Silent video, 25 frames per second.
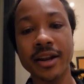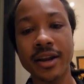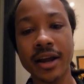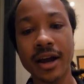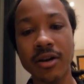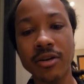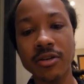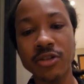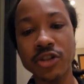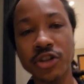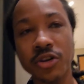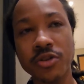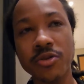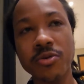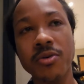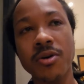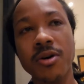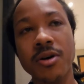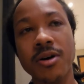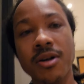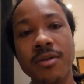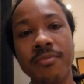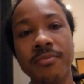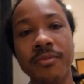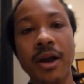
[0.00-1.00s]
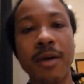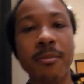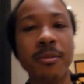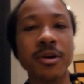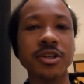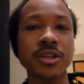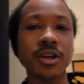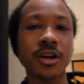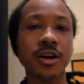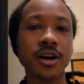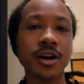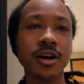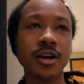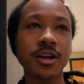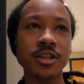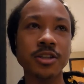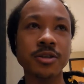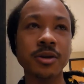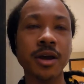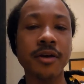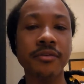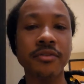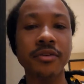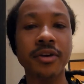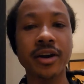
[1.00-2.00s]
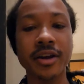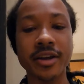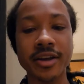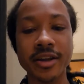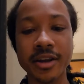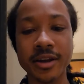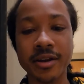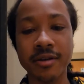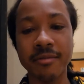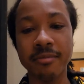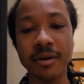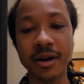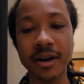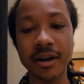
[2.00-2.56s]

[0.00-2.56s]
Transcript: And I'll show you all how much it costs after I eat it.